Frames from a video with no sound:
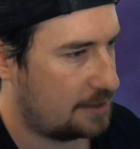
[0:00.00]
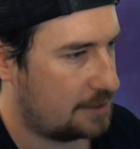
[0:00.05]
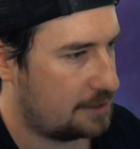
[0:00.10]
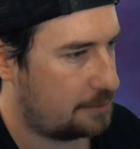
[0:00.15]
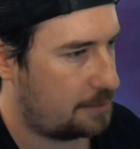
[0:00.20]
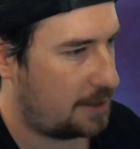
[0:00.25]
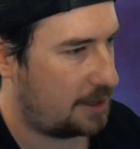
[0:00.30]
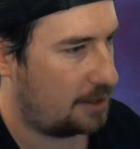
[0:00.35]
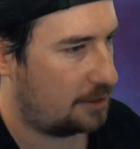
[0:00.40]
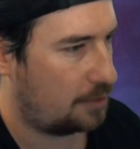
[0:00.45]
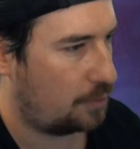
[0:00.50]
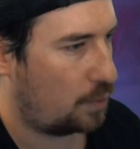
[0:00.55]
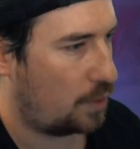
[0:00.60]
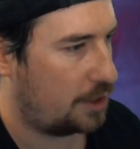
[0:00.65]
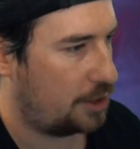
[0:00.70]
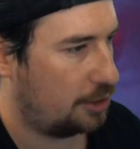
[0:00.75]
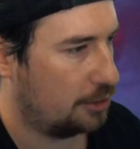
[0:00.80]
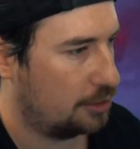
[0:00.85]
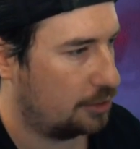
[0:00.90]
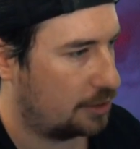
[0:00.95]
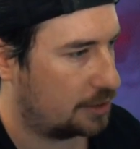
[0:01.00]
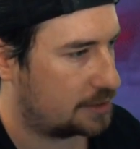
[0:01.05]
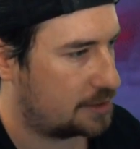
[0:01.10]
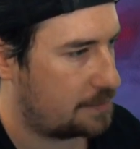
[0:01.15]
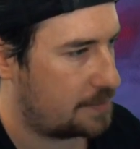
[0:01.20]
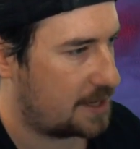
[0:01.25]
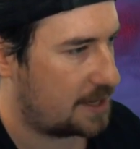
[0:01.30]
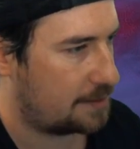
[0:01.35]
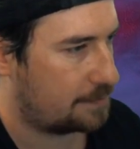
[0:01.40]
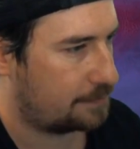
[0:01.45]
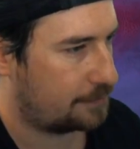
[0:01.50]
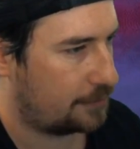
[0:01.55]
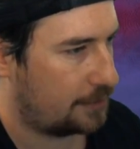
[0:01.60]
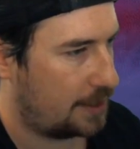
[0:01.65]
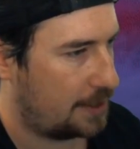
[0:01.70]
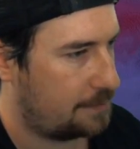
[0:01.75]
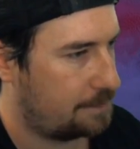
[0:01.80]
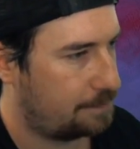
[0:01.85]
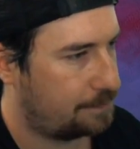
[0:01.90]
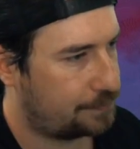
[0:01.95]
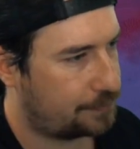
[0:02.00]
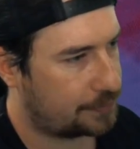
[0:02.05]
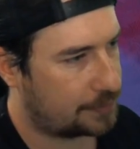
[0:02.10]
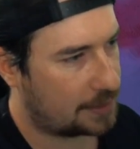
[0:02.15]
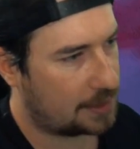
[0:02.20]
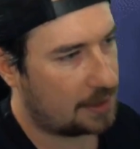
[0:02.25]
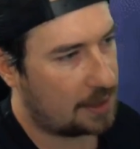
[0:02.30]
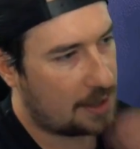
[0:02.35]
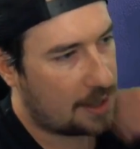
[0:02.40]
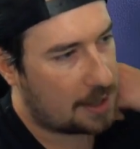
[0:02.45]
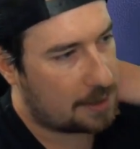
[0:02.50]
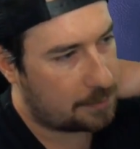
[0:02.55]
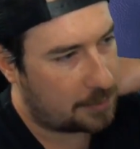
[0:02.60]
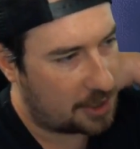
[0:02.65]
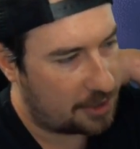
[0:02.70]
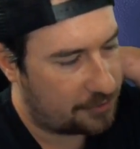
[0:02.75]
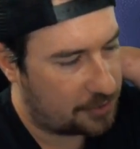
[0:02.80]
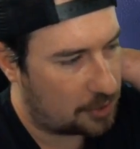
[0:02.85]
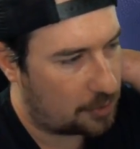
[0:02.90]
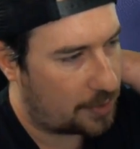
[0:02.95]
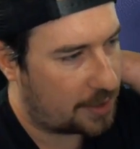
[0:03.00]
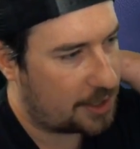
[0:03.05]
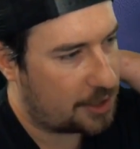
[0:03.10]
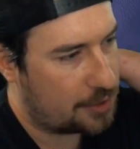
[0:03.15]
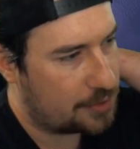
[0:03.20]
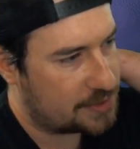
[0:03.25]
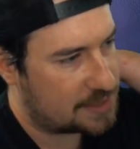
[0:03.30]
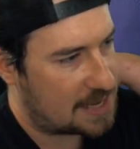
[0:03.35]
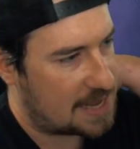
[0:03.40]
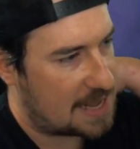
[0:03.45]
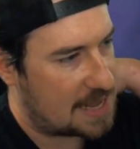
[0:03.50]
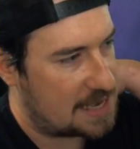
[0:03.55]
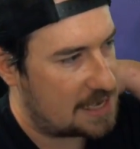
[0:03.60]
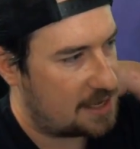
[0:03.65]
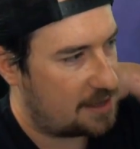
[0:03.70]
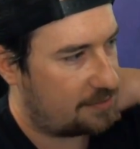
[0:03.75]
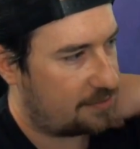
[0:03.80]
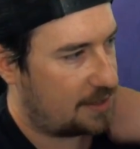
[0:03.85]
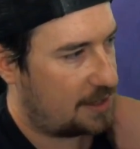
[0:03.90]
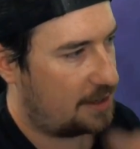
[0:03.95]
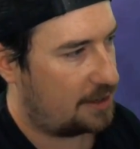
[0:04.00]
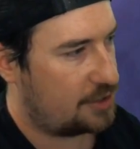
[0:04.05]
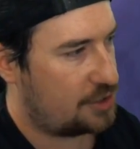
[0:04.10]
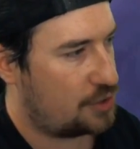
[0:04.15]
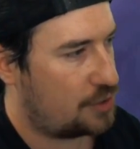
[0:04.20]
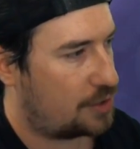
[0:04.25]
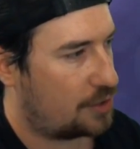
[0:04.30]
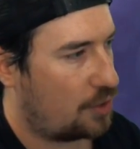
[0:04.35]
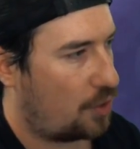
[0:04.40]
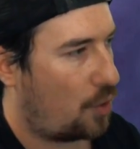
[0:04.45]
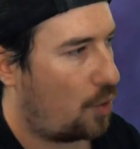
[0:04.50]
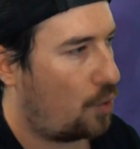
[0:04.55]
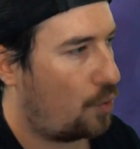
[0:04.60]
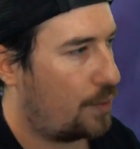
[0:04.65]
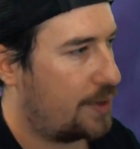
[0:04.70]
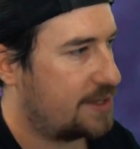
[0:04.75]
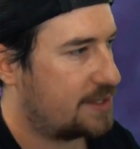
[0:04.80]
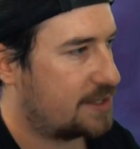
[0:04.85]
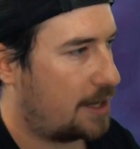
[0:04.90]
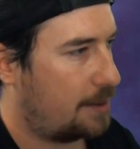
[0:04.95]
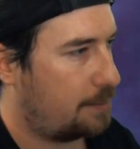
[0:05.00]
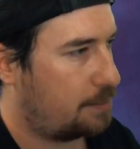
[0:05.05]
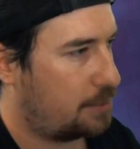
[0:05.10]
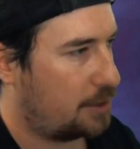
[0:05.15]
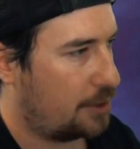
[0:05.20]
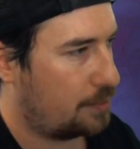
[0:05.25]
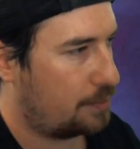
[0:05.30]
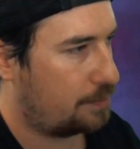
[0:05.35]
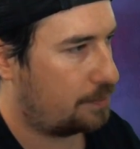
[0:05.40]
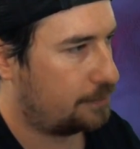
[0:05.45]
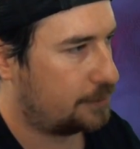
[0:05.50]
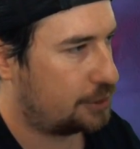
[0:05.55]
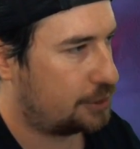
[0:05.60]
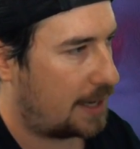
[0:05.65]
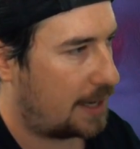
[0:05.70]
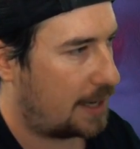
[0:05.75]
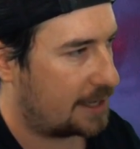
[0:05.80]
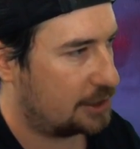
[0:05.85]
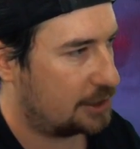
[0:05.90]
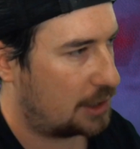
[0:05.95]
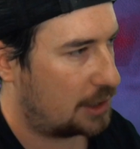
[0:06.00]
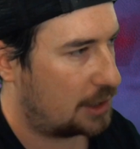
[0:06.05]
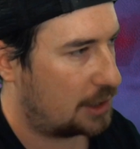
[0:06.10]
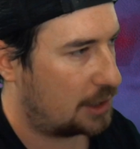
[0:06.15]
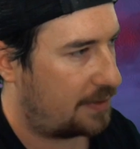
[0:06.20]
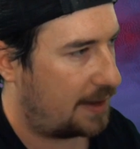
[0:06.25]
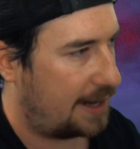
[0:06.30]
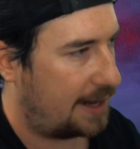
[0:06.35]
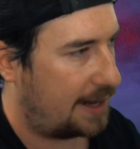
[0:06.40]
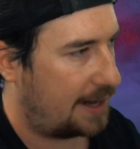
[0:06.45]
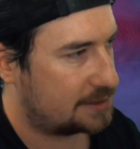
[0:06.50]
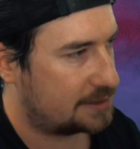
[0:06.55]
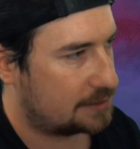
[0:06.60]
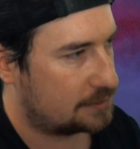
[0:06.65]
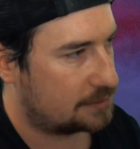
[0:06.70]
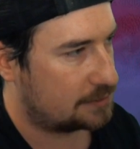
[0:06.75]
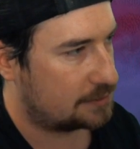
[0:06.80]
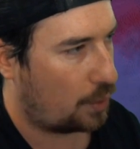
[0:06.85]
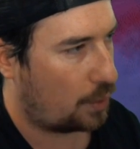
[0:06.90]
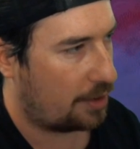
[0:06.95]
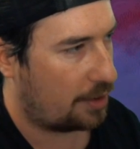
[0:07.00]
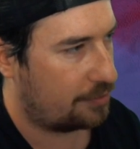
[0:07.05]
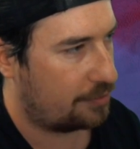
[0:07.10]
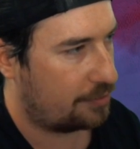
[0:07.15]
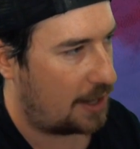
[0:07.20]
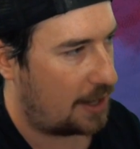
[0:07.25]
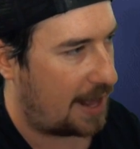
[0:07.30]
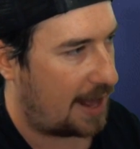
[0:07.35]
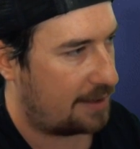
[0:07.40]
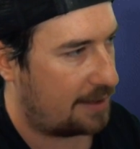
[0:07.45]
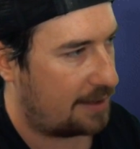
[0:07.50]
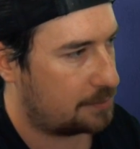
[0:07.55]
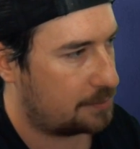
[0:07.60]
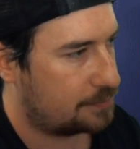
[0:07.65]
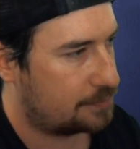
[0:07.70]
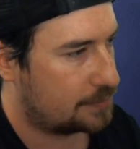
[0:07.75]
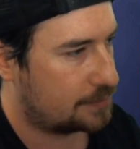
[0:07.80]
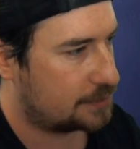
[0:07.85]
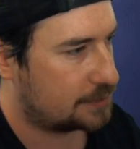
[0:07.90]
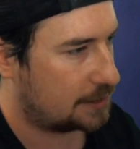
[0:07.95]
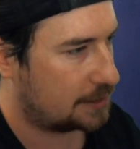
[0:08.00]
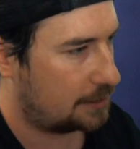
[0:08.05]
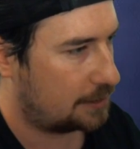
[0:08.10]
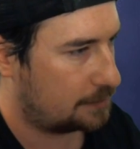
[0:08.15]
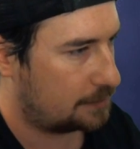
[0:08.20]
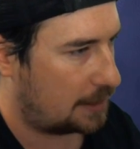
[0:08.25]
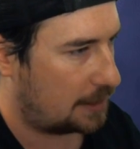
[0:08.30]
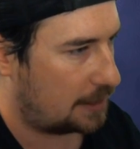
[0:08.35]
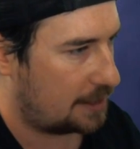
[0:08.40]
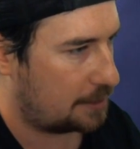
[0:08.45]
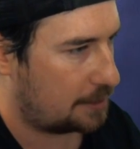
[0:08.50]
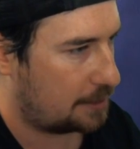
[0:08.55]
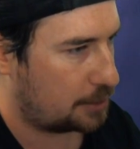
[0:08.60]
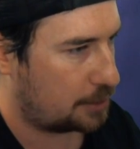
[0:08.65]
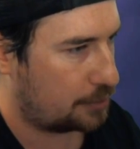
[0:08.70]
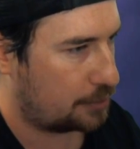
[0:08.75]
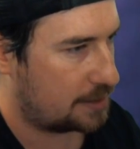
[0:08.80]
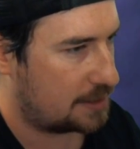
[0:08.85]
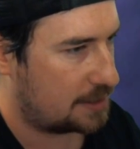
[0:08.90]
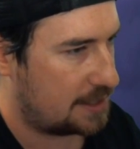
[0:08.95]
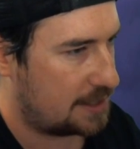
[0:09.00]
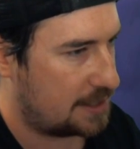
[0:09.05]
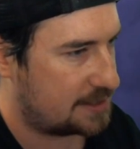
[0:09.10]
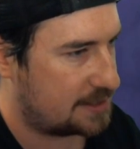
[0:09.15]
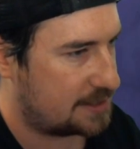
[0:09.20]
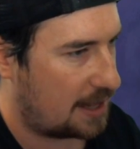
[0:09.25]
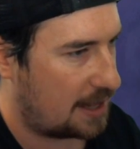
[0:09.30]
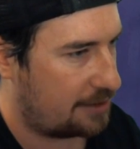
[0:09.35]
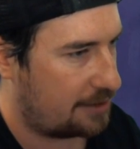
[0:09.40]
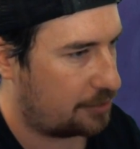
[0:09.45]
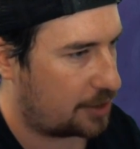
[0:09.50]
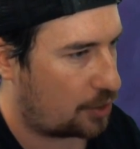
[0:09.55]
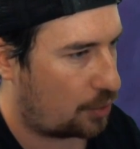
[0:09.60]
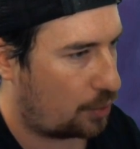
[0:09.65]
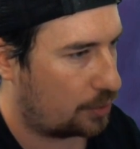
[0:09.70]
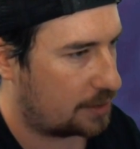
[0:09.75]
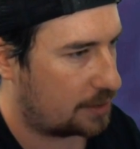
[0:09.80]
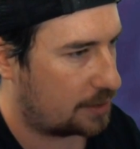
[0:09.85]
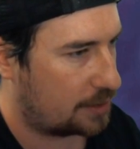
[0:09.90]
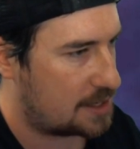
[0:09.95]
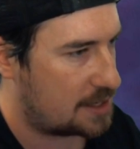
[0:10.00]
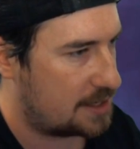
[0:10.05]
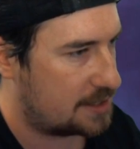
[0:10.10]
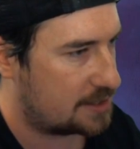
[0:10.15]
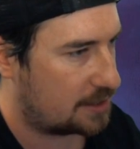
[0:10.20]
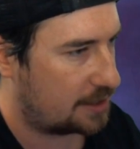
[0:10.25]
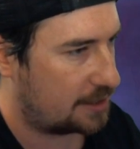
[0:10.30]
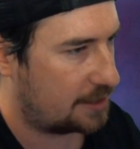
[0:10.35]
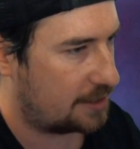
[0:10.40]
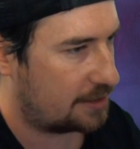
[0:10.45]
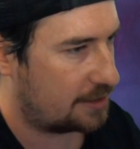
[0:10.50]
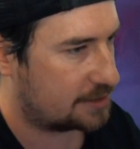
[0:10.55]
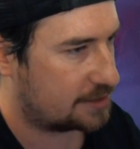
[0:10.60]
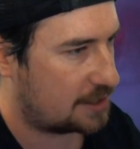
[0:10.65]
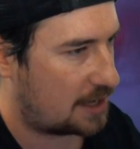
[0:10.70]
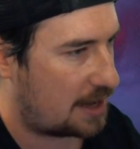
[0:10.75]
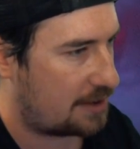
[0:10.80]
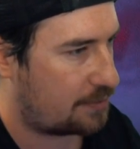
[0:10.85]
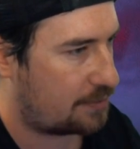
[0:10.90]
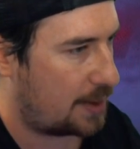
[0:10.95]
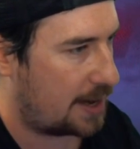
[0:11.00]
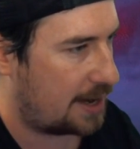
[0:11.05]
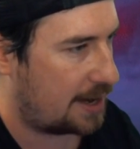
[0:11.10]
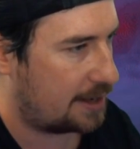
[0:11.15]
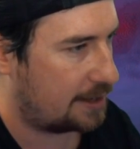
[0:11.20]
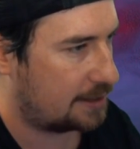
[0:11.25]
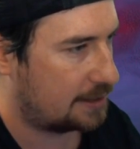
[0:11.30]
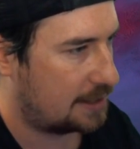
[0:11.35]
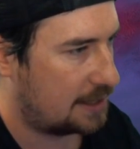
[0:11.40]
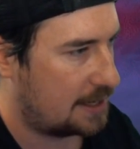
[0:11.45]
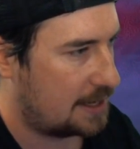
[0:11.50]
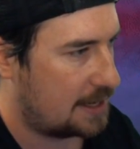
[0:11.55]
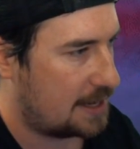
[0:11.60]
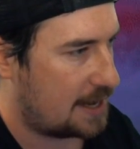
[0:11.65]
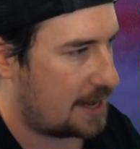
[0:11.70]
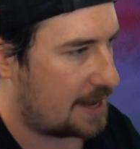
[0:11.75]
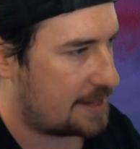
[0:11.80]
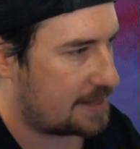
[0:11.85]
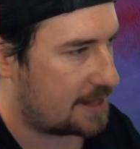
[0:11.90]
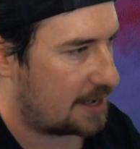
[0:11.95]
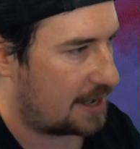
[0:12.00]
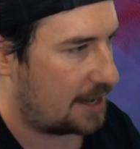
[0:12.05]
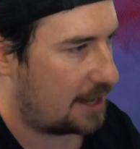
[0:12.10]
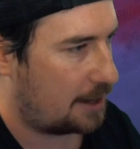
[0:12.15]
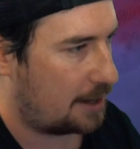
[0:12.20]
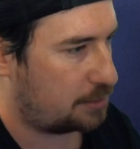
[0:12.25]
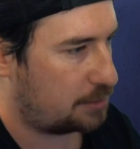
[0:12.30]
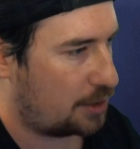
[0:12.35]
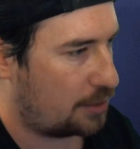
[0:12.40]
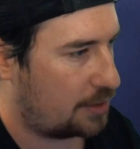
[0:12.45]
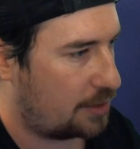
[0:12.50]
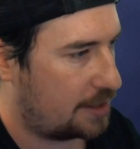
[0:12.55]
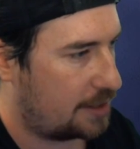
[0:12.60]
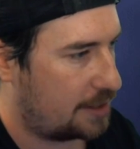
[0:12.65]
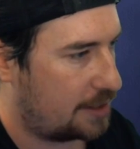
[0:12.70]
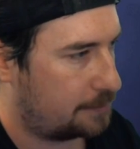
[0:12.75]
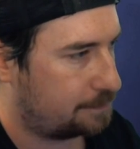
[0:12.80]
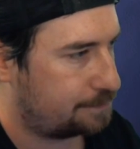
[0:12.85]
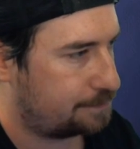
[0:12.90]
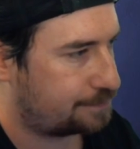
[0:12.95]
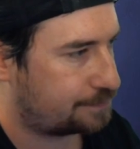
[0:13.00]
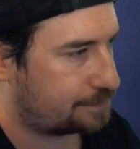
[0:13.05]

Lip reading: depending on what your look to be, right? But if you don't want to use any of theirs, you can always upload, drag and drop files wherever you have them. So I uploaded these, I recorded these on another software, and then I uploaded them,